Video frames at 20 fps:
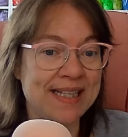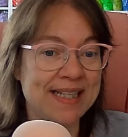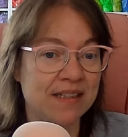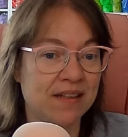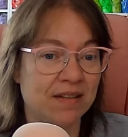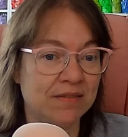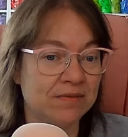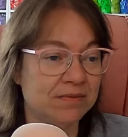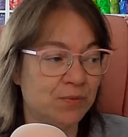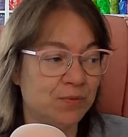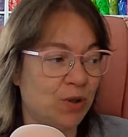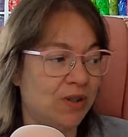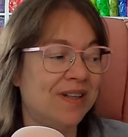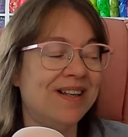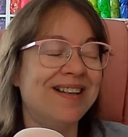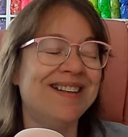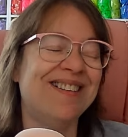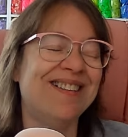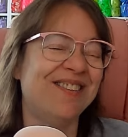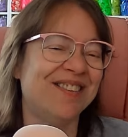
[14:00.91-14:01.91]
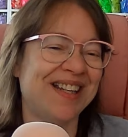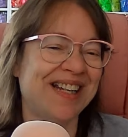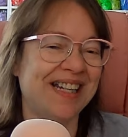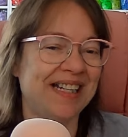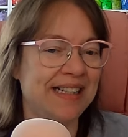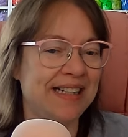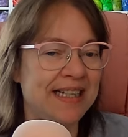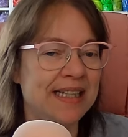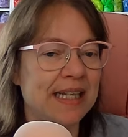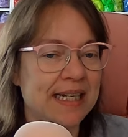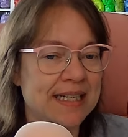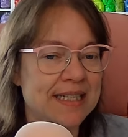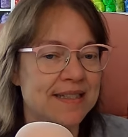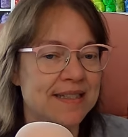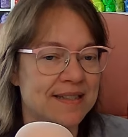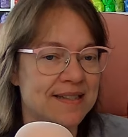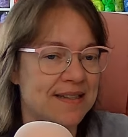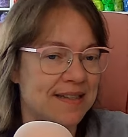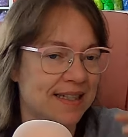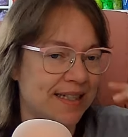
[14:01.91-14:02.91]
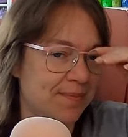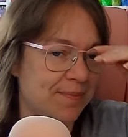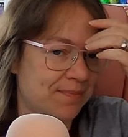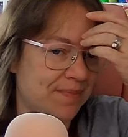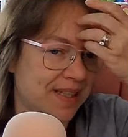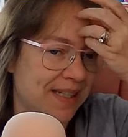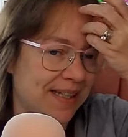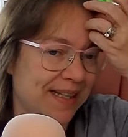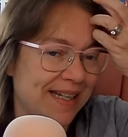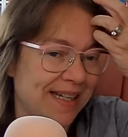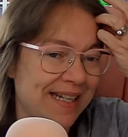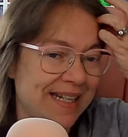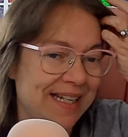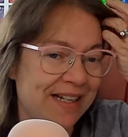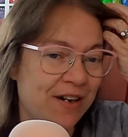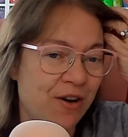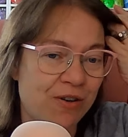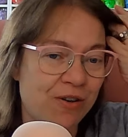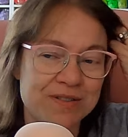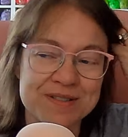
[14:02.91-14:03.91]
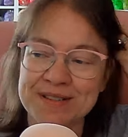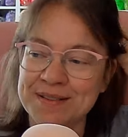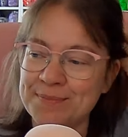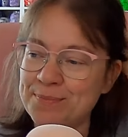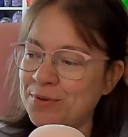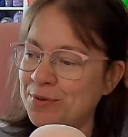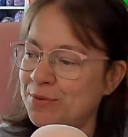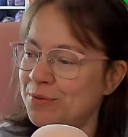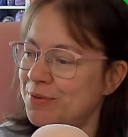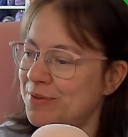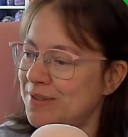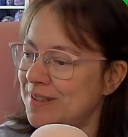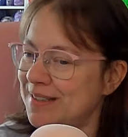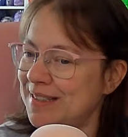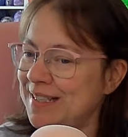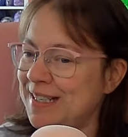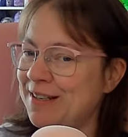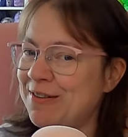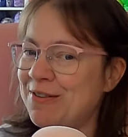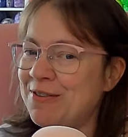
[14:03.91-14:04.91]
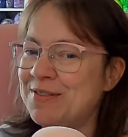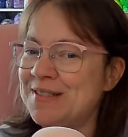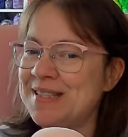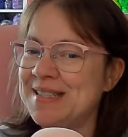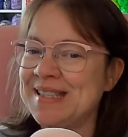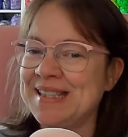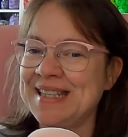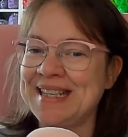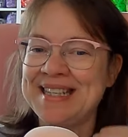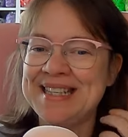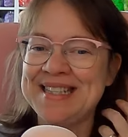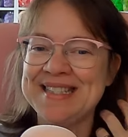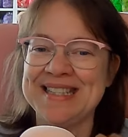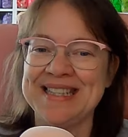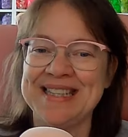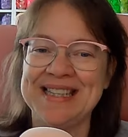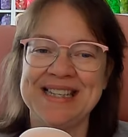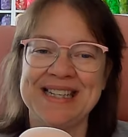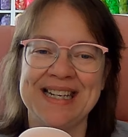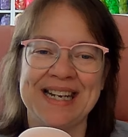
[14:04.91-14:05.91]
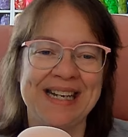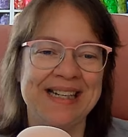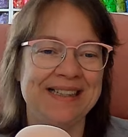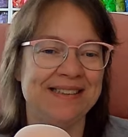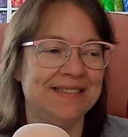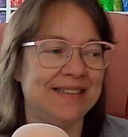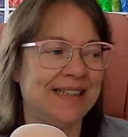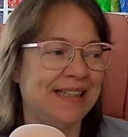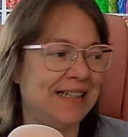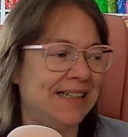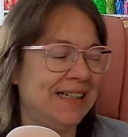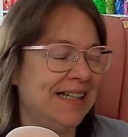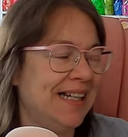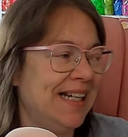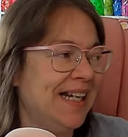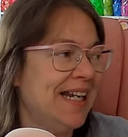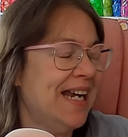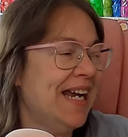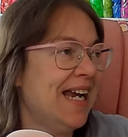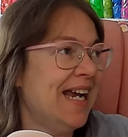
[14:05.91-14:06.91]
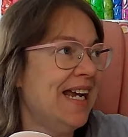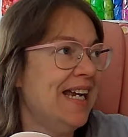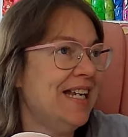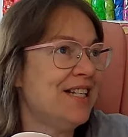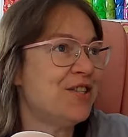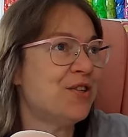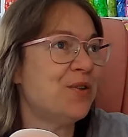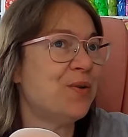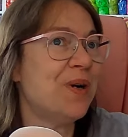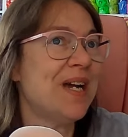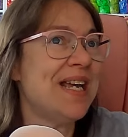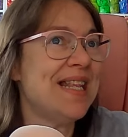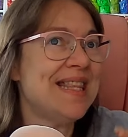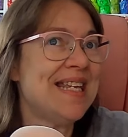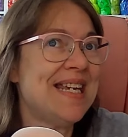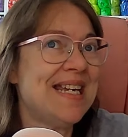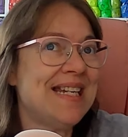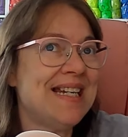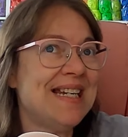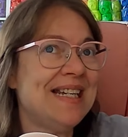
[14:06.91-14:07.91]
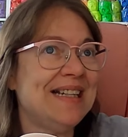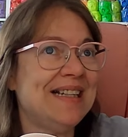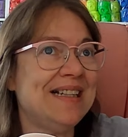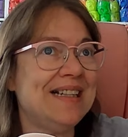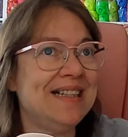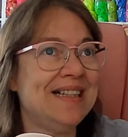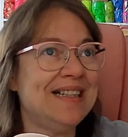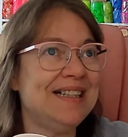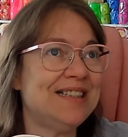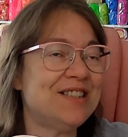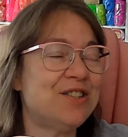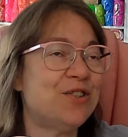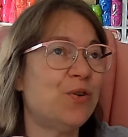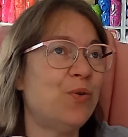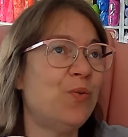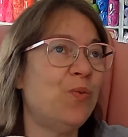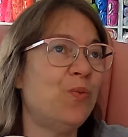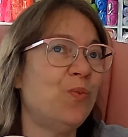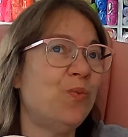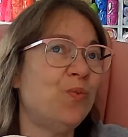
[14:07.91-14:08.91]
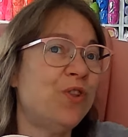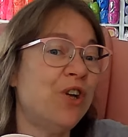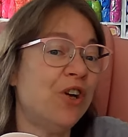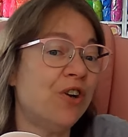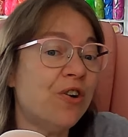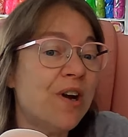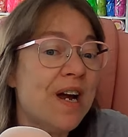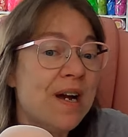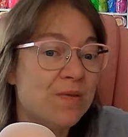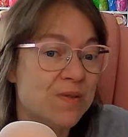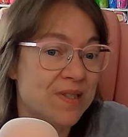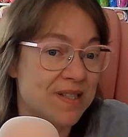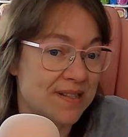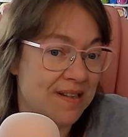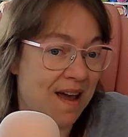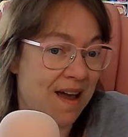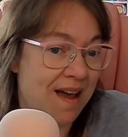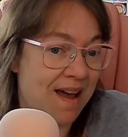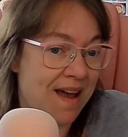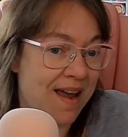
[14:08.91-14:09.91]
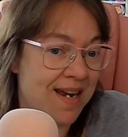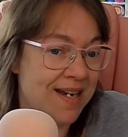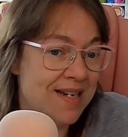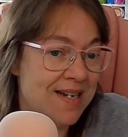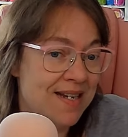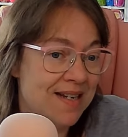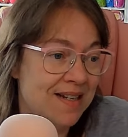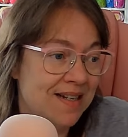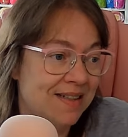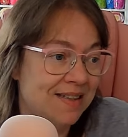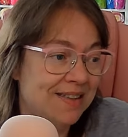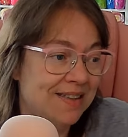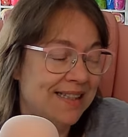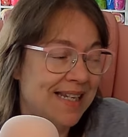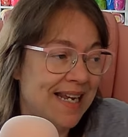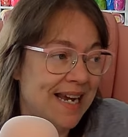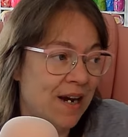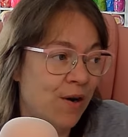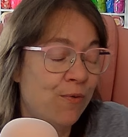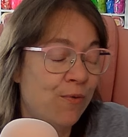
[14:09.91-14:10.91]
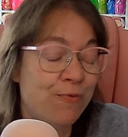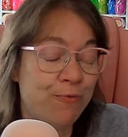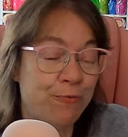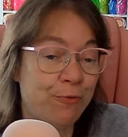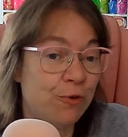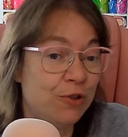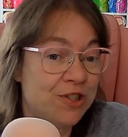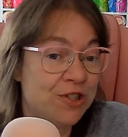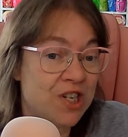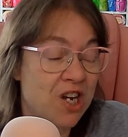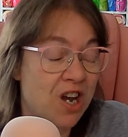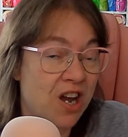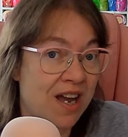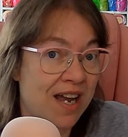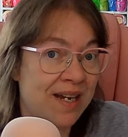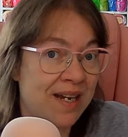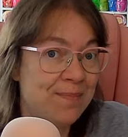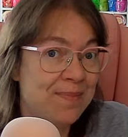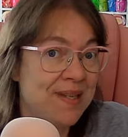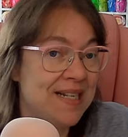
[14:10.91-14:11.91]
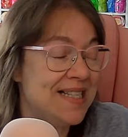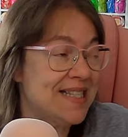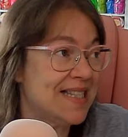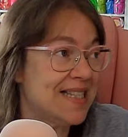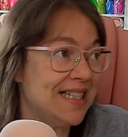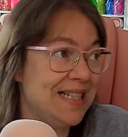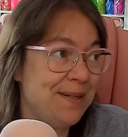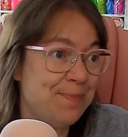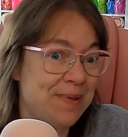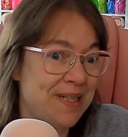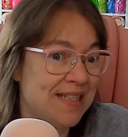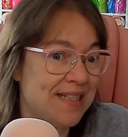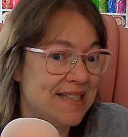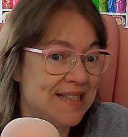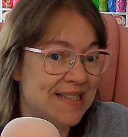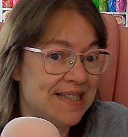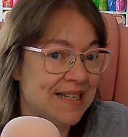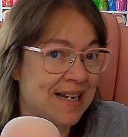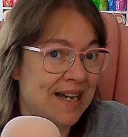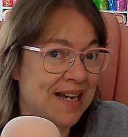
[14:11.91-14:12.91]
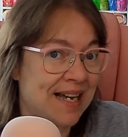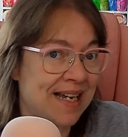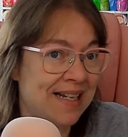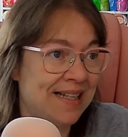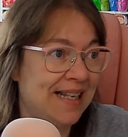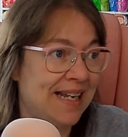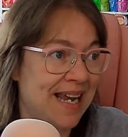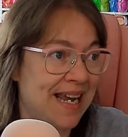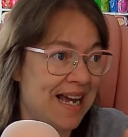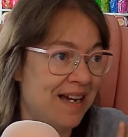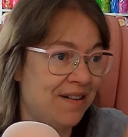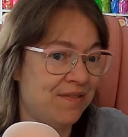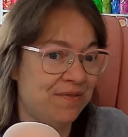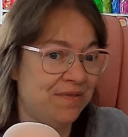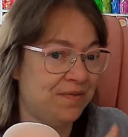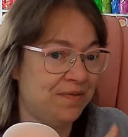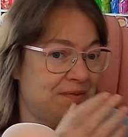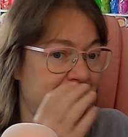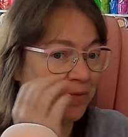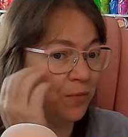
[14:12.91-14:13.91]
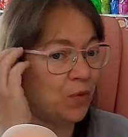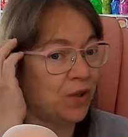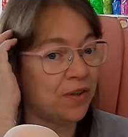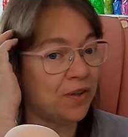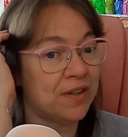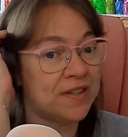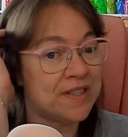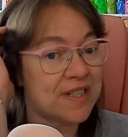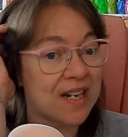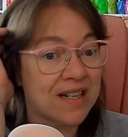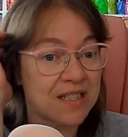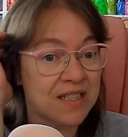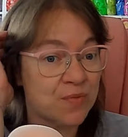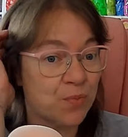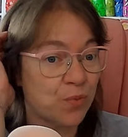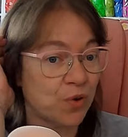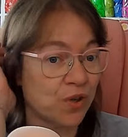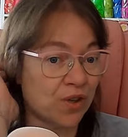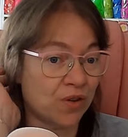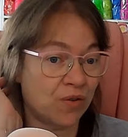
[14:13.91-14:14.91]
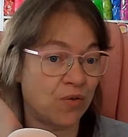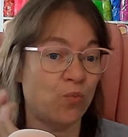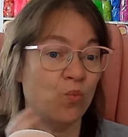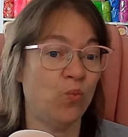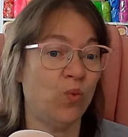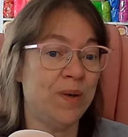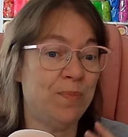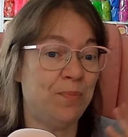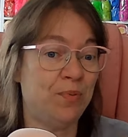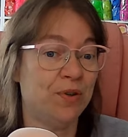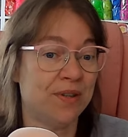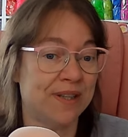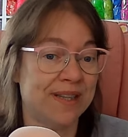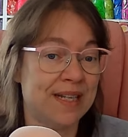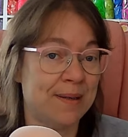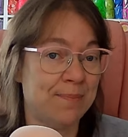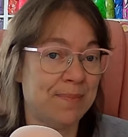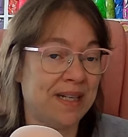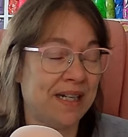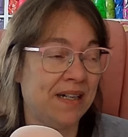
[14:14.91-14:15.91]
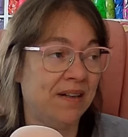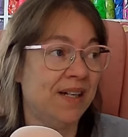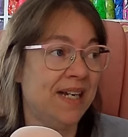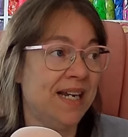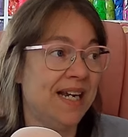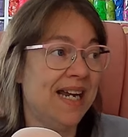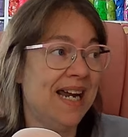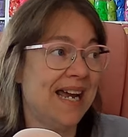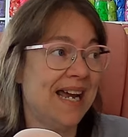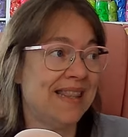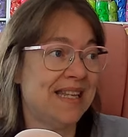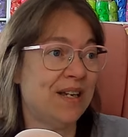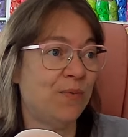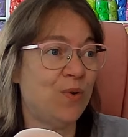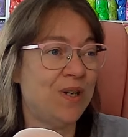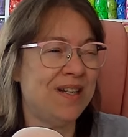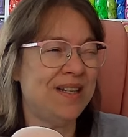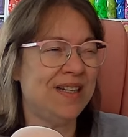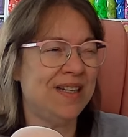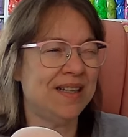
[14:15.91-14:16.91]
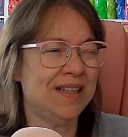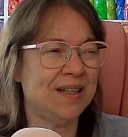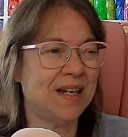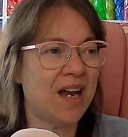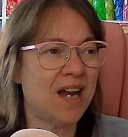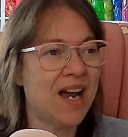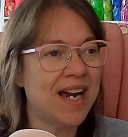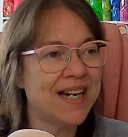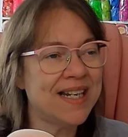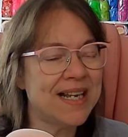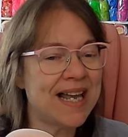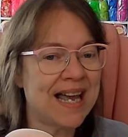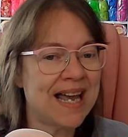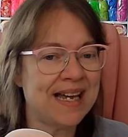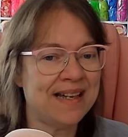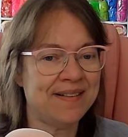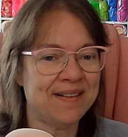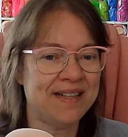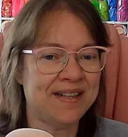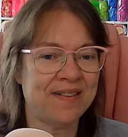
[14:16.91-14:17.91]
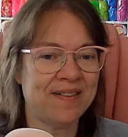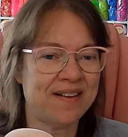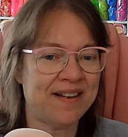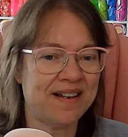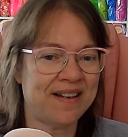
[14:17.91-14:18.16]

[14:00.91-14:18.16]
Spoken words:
long. Well, not all night. He likes to sleep. He calls his ladies in at night and that. So they're outside now full time. They sleep inside. They have where the ducks were. We put them there. And then we kind of had